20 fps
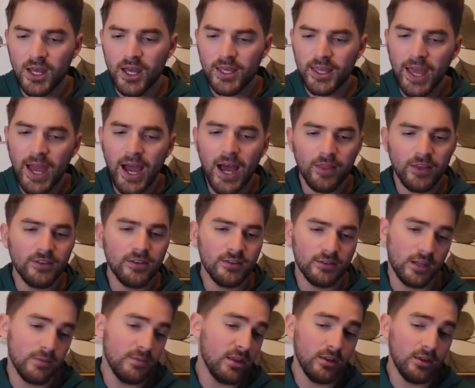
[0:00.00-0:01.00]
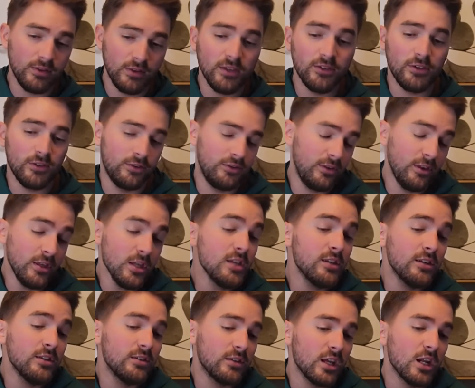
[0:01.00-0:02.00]
Yeah, this is gonna be the,
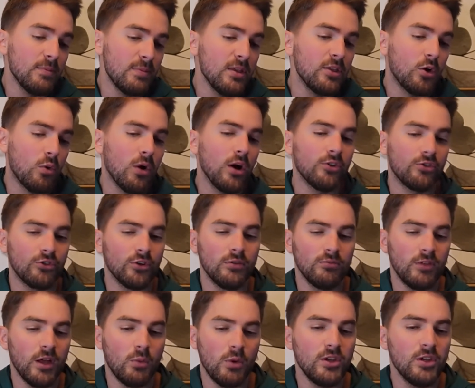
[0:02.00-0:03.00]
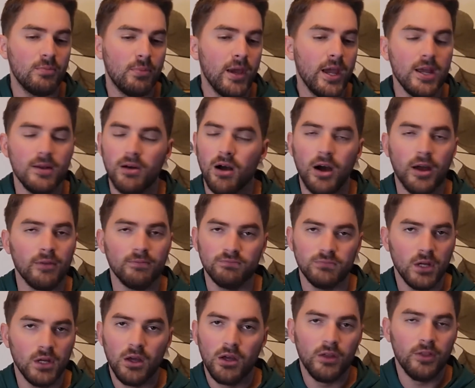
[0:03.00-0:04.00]
this is gonna be the question that we debate on
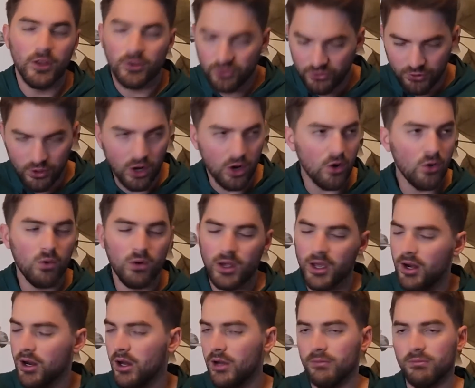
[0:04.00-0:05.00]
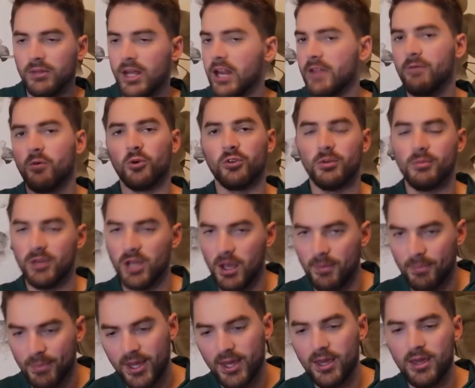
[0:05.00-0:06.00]
this show and on 94
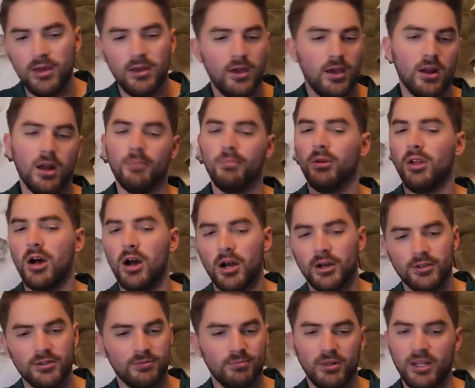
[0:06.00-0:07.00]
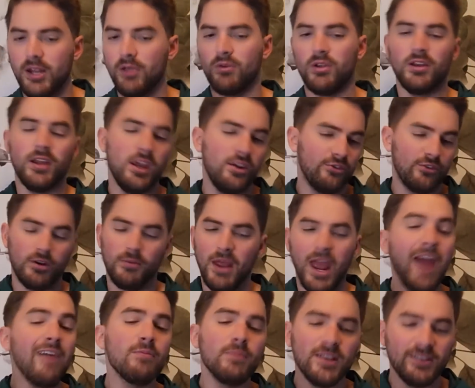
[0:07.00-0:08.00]
WIP and on blogs, Bleeding Green Nation. I mean,
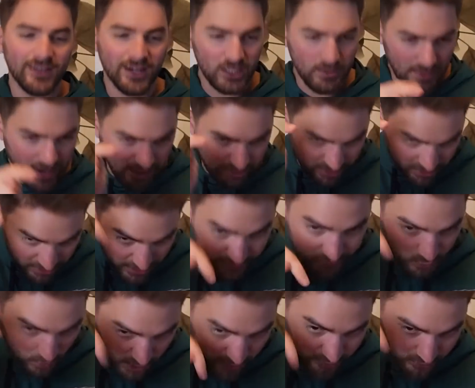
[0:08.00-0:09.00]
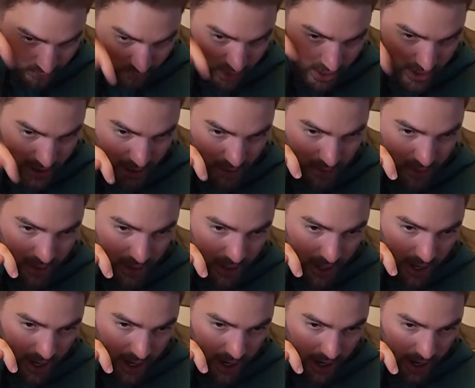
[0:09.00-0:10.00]
everybody's going to debate this question right here.
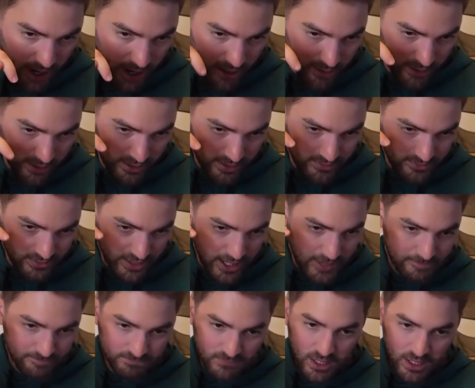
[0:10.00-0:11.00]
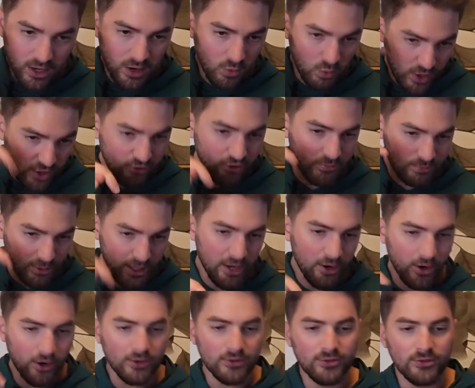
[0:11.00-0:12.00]
He said, we should play
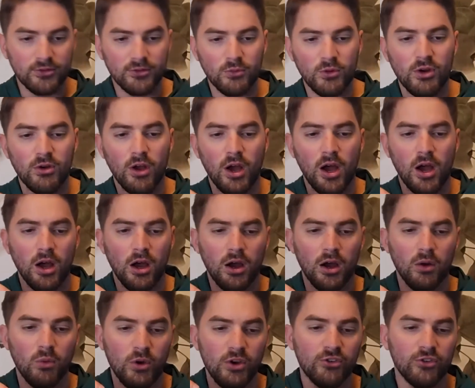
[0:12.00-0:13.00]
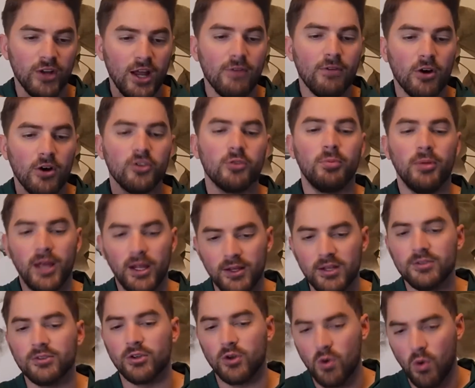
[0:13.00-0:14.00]
Hurts. We should have Hurts play at
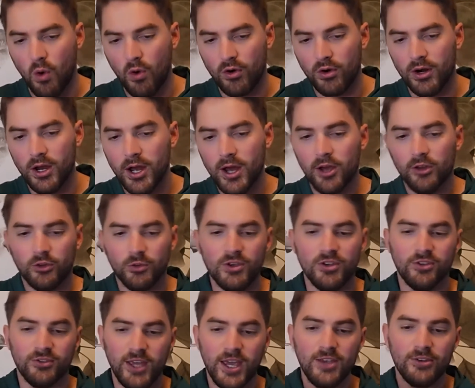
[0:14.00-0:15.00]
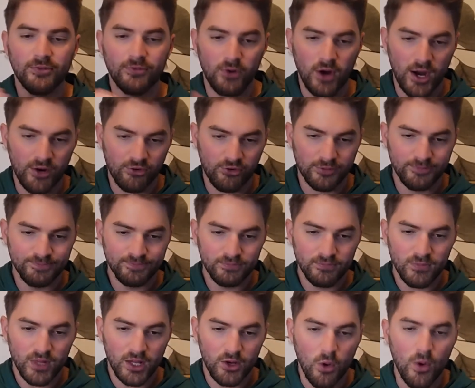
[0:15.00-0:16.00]
least a quarter so he stays fresh.
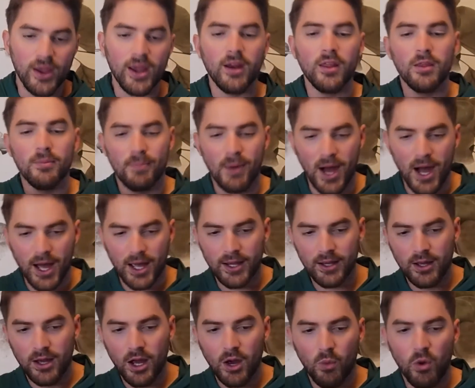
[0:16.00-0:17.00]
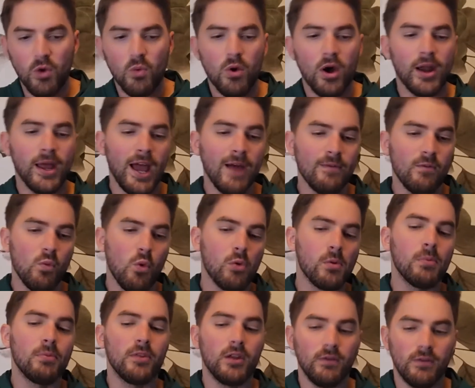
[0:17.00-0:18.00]
Going into the bye, wouldn't want to have him warm
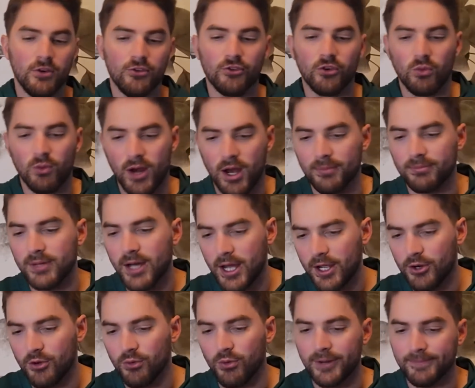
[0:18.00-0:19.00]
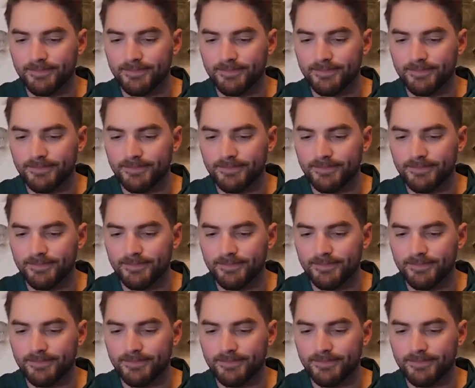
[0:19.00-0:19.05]
up in the divisional round. I agree.